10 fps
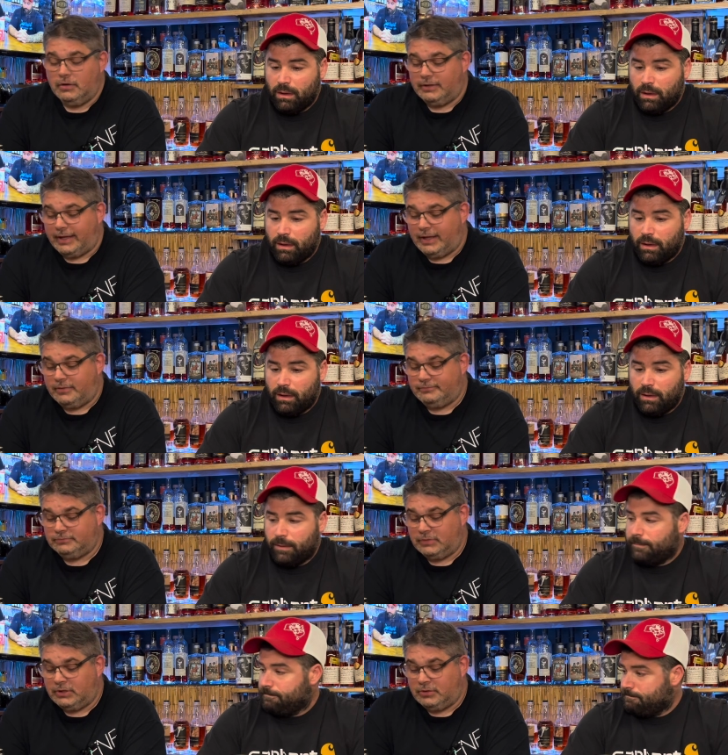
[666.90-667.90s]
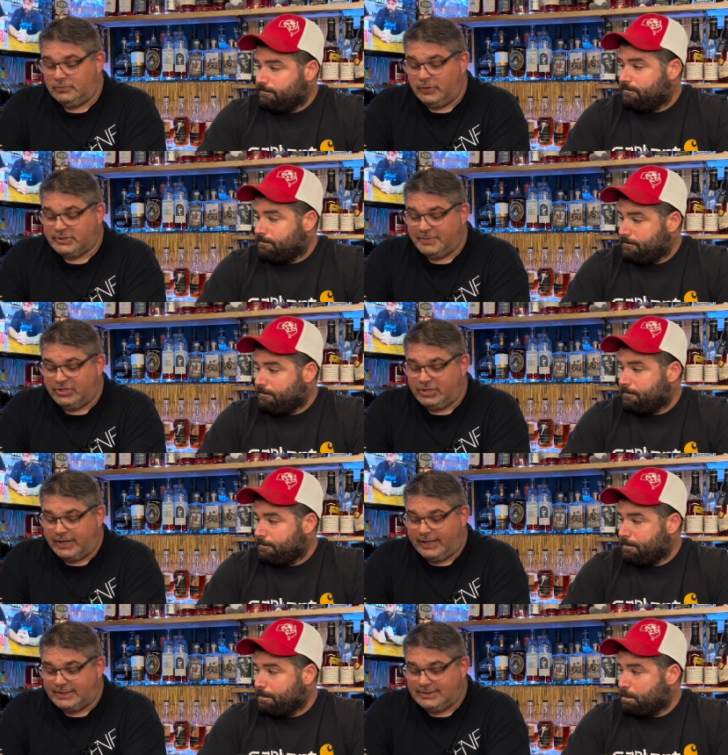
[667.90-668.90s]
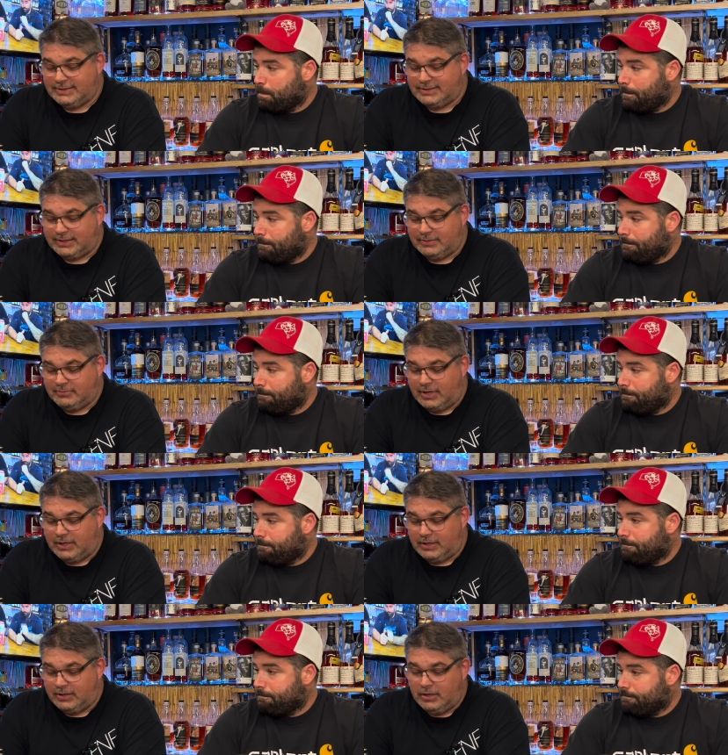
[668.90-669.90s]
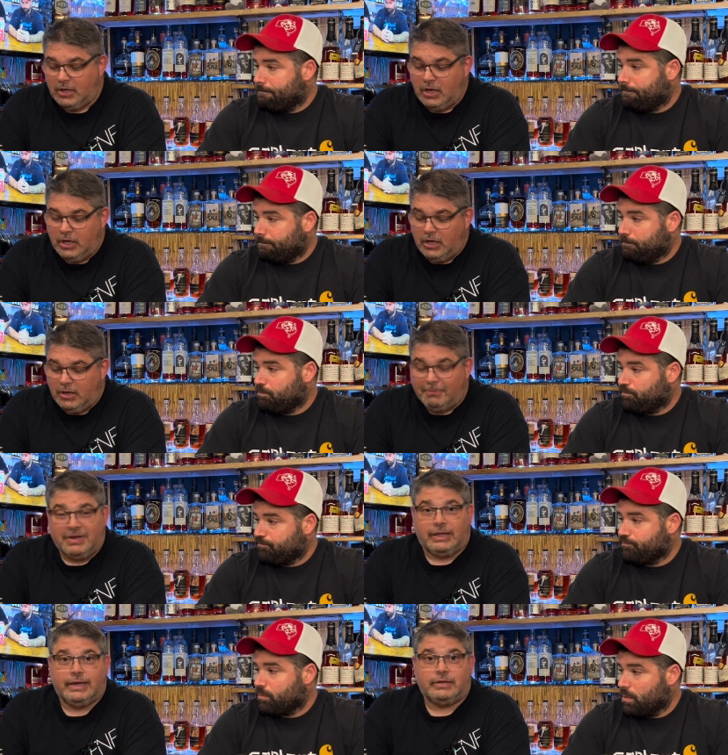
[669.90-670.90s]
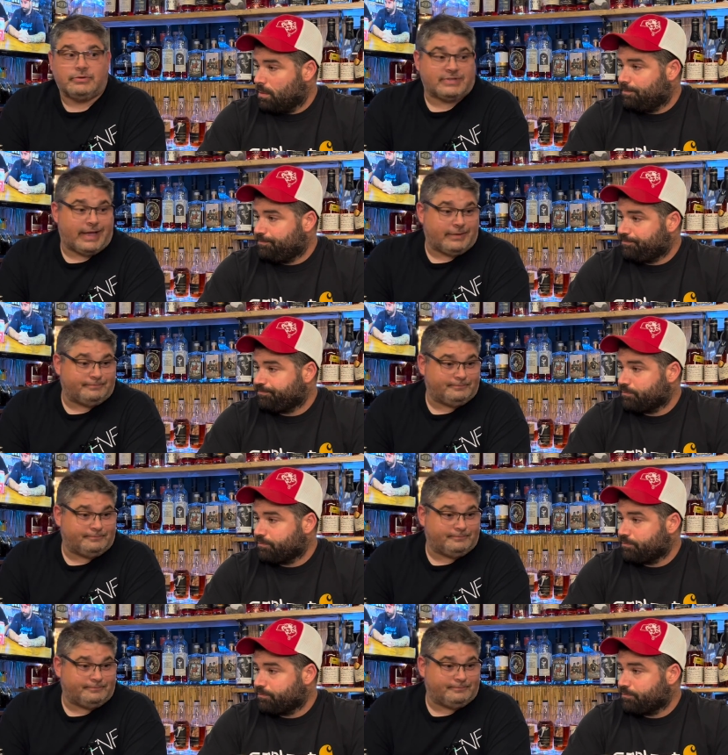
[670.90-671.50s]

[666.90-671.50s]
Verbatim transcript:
Speaker 1: Yeah. where's my Gen X's and my millennials at?